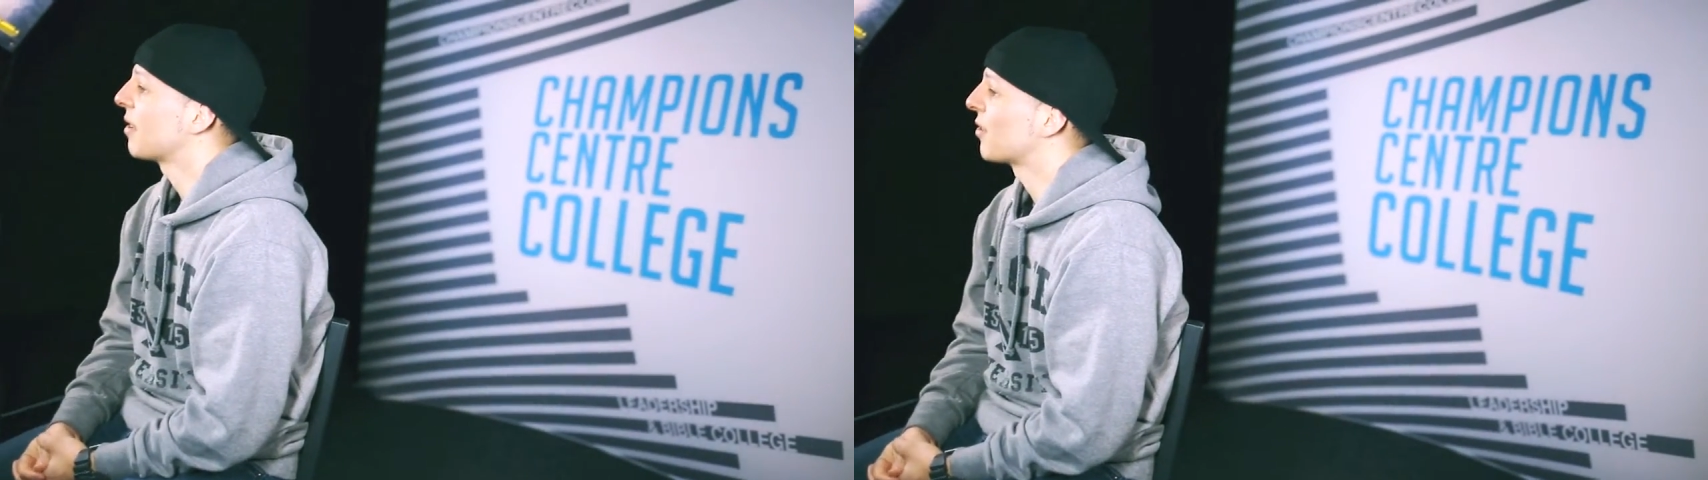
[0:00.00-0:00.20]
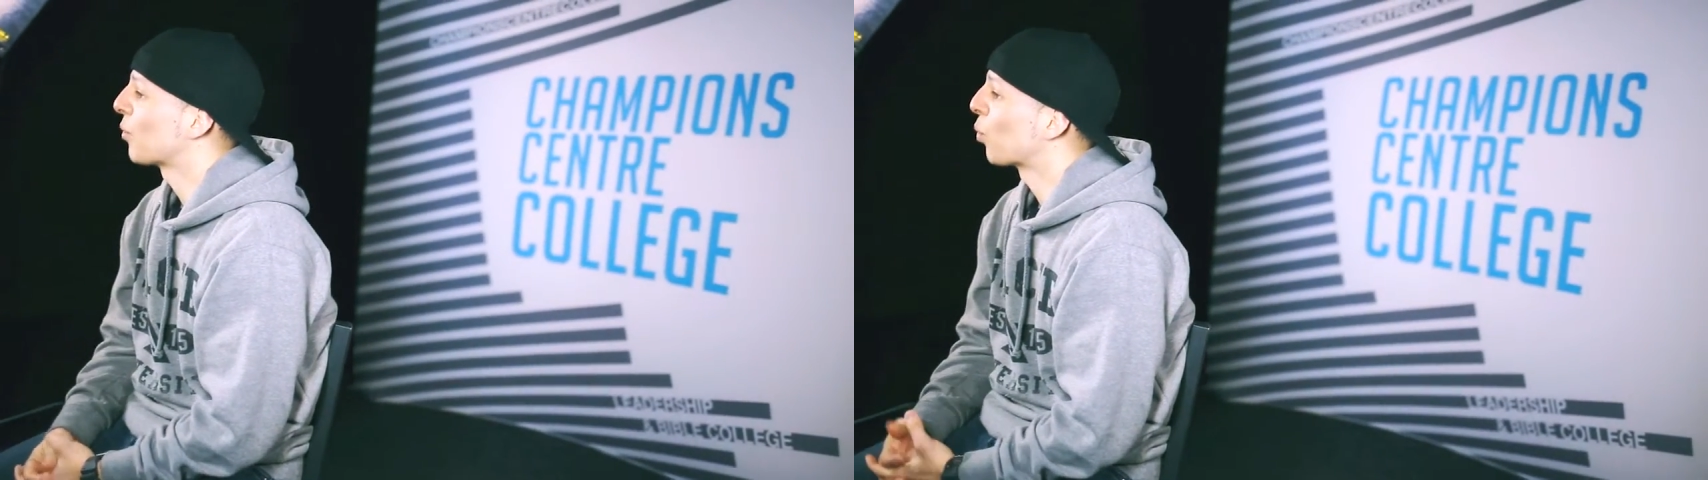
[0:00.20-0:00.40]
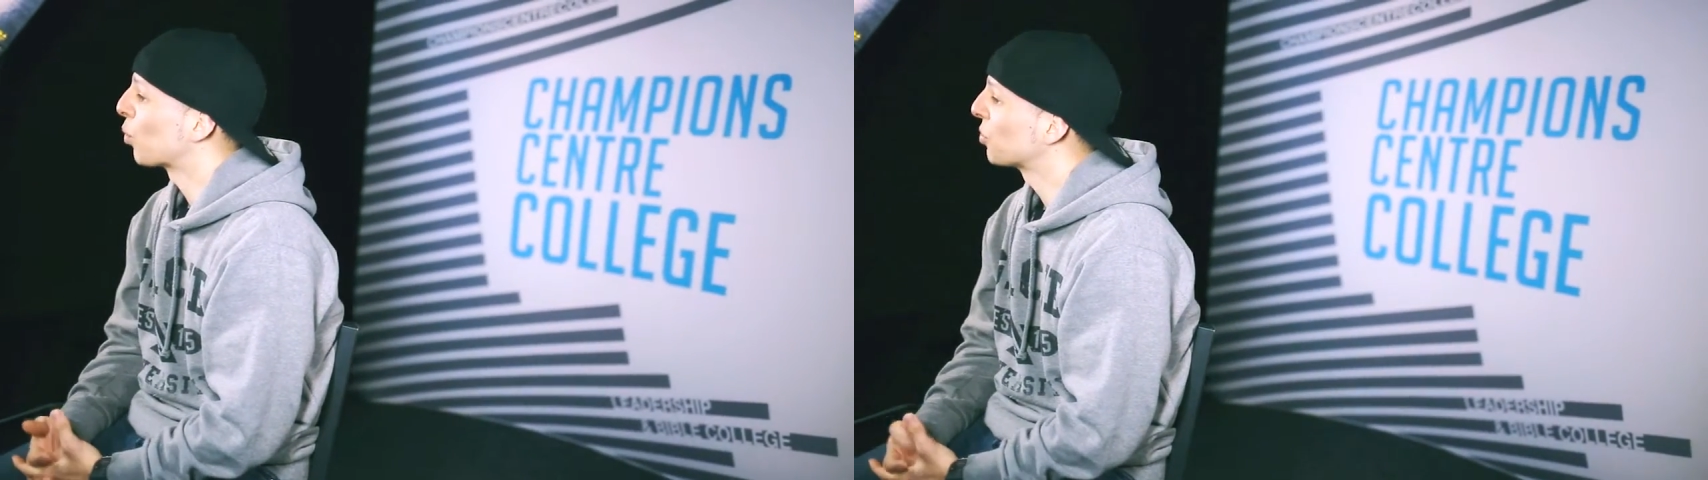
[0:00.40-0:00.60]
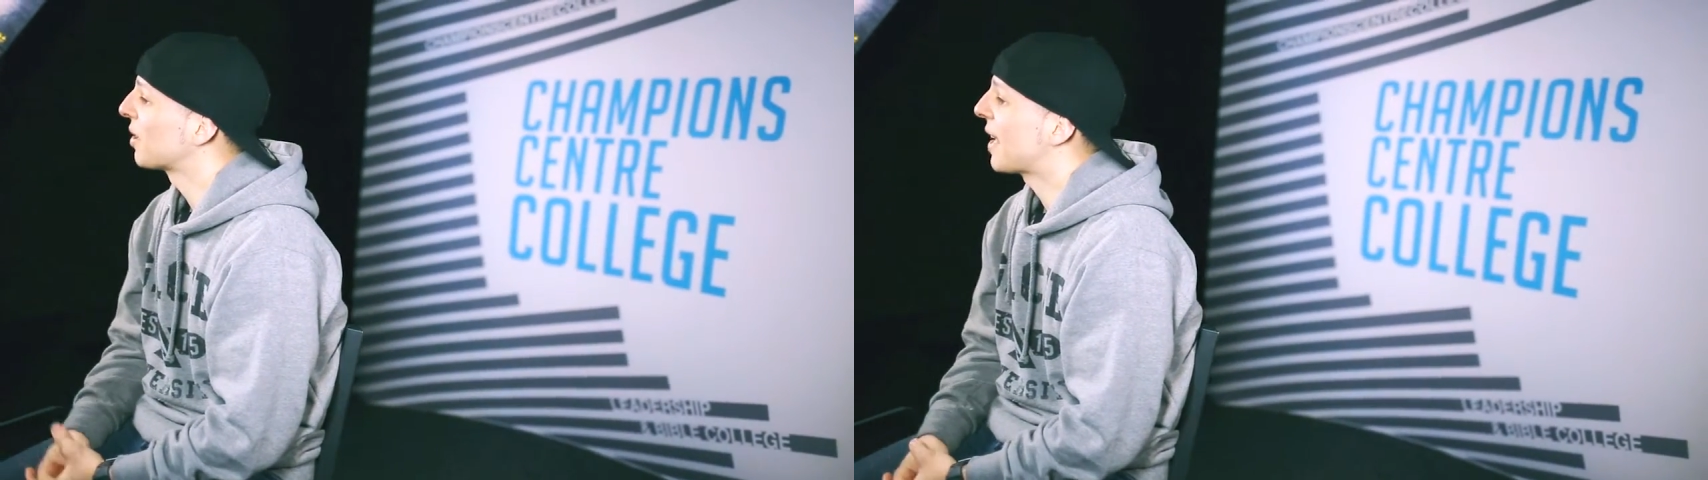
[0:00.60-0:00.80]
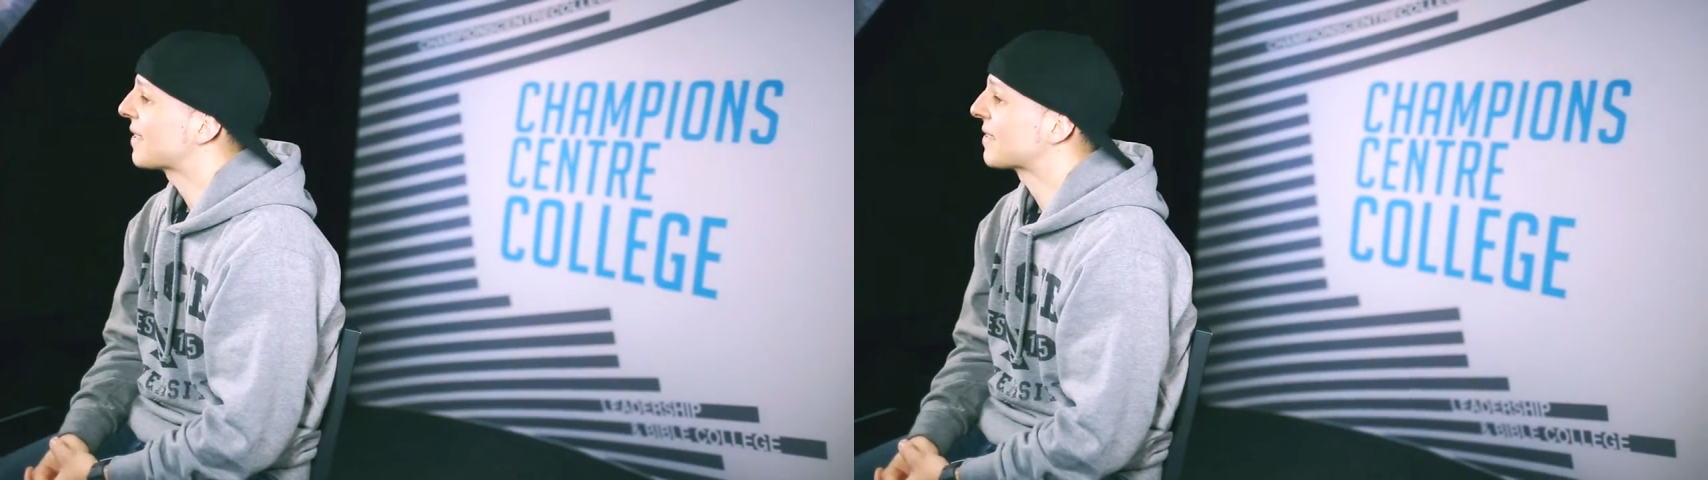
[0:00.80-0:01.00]
under
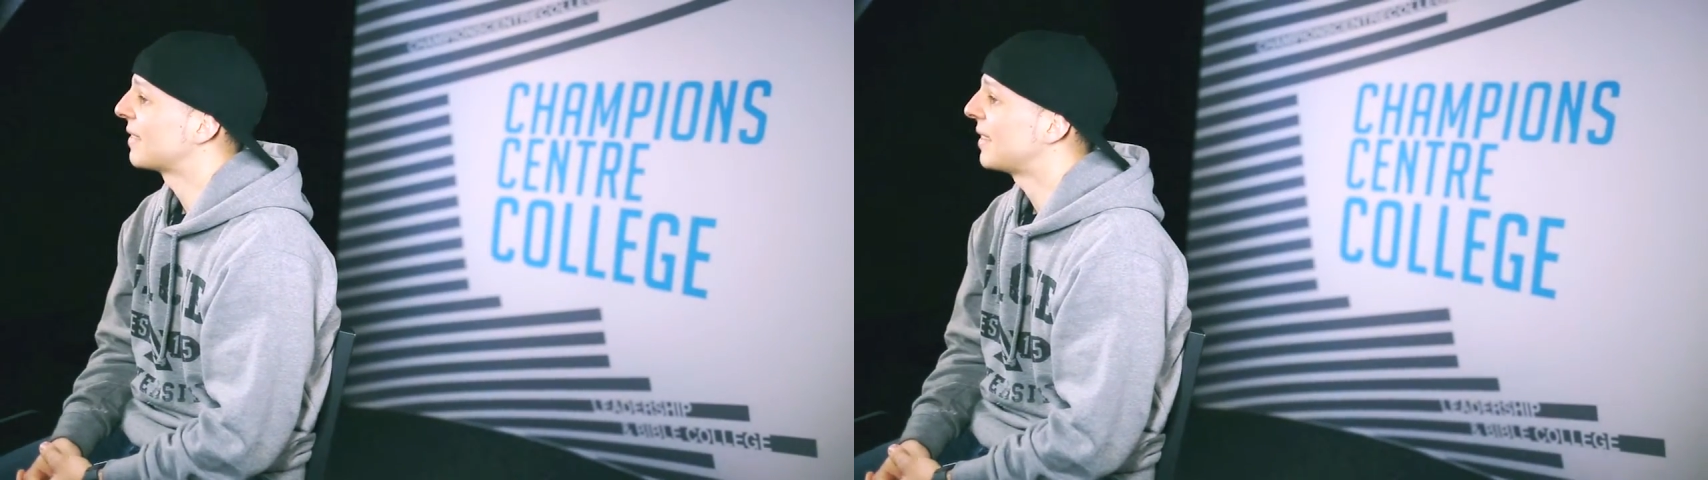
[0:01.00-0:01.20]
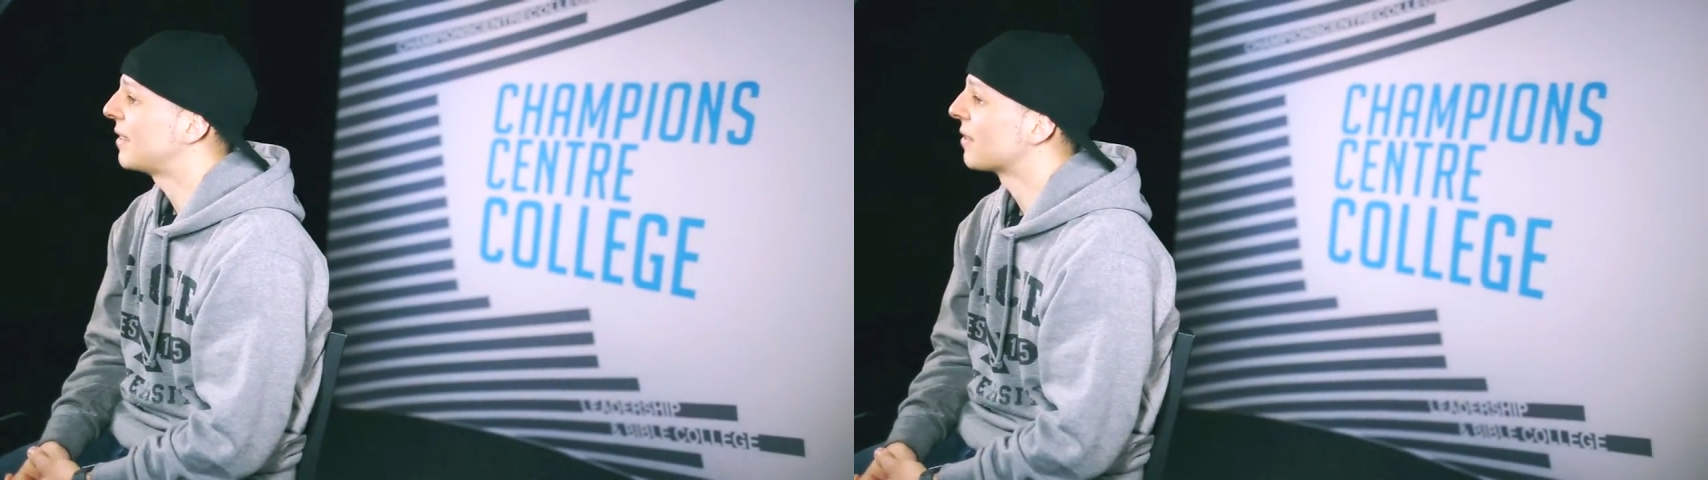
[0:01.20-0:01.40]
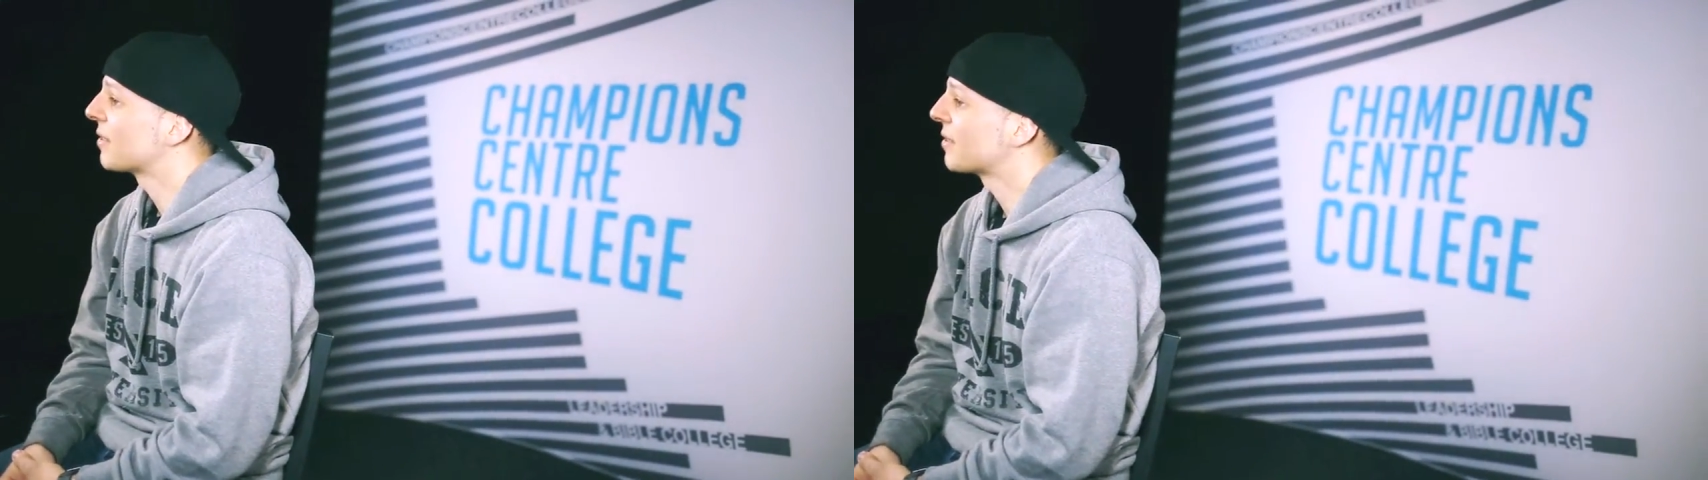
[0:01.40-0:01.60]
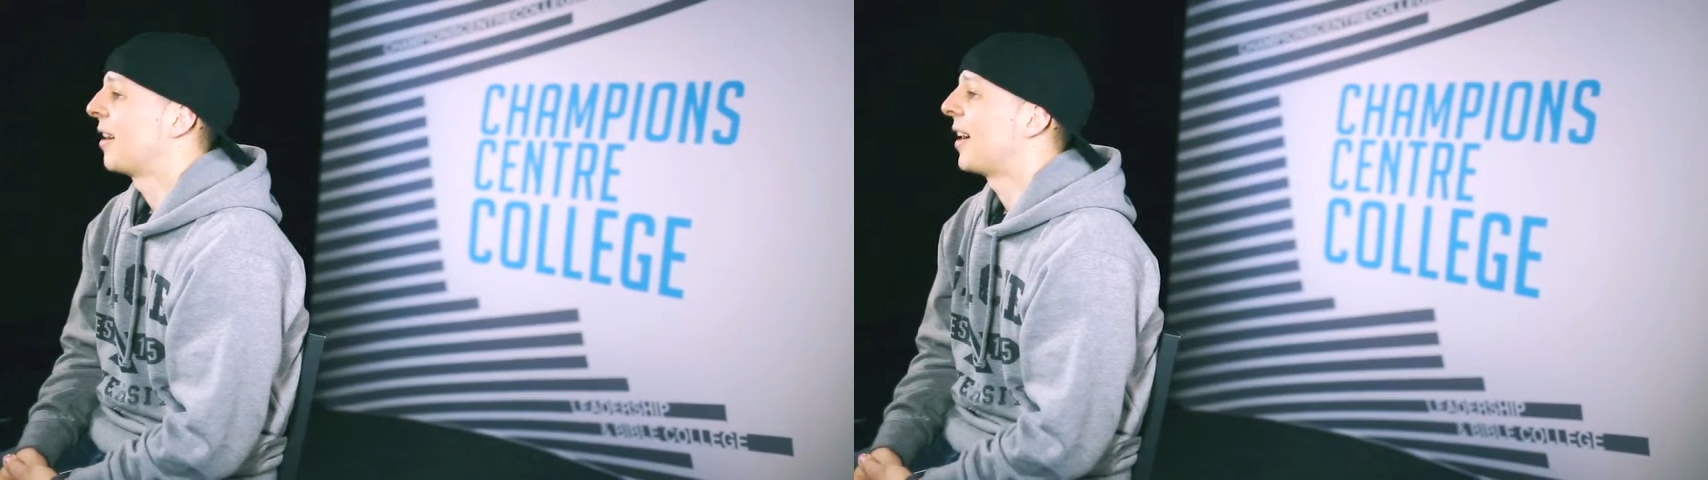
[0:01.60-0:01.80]
world-class leaders.